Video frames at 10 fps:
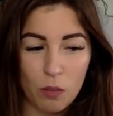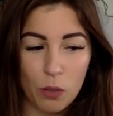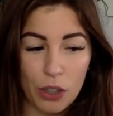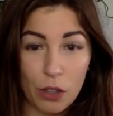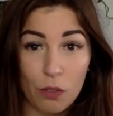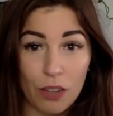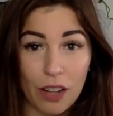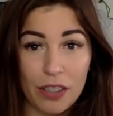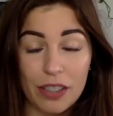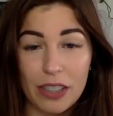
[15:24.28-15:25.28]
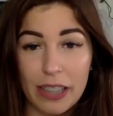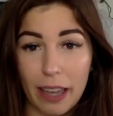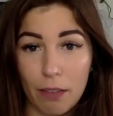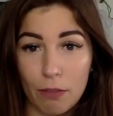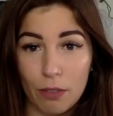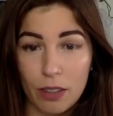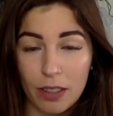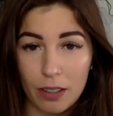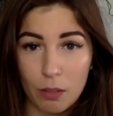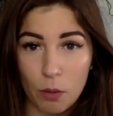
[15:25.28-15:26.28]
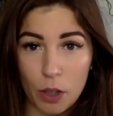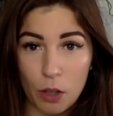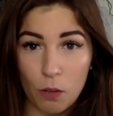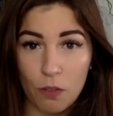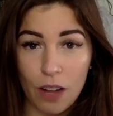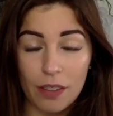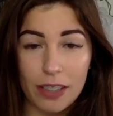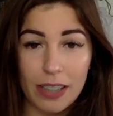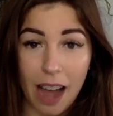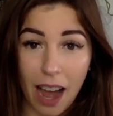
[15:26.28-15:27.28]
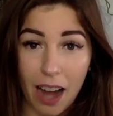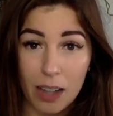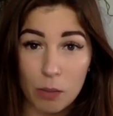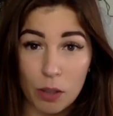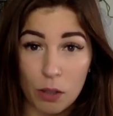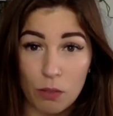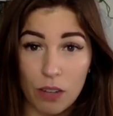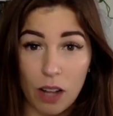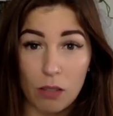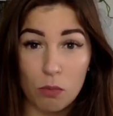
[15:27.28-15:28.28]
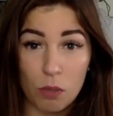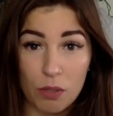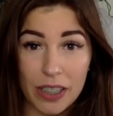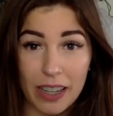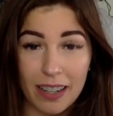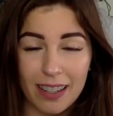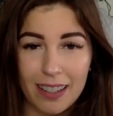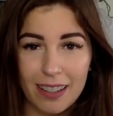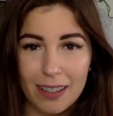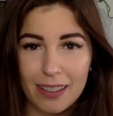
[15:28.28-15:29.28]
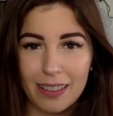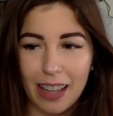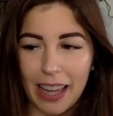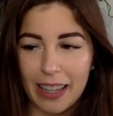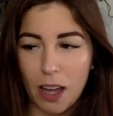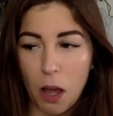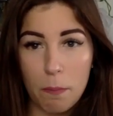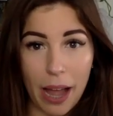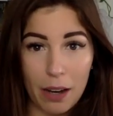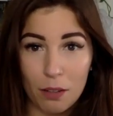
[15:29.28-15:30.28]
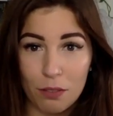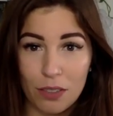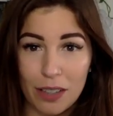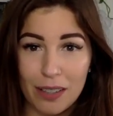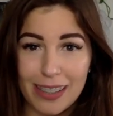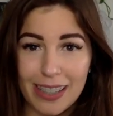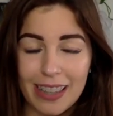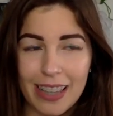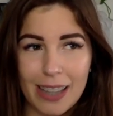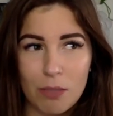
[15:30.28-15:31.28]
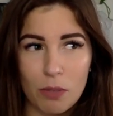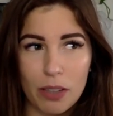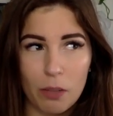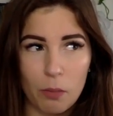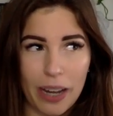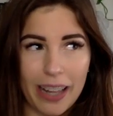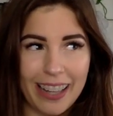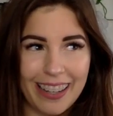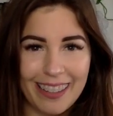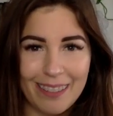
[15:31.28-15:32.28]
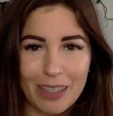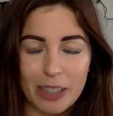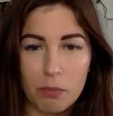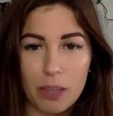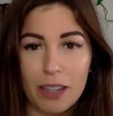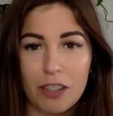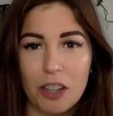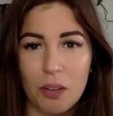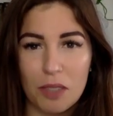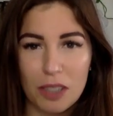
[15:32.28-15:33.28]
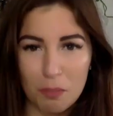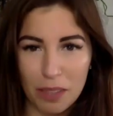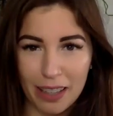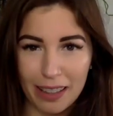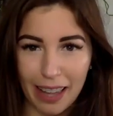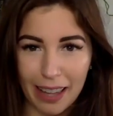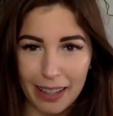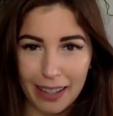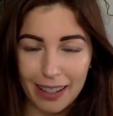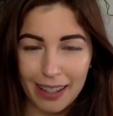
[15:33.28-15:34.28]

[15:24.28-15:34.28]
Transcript: where you felt unsafe, where you felt attacked, where you felt wounded, like a battlefield. And that's really what it was being shown to me. Like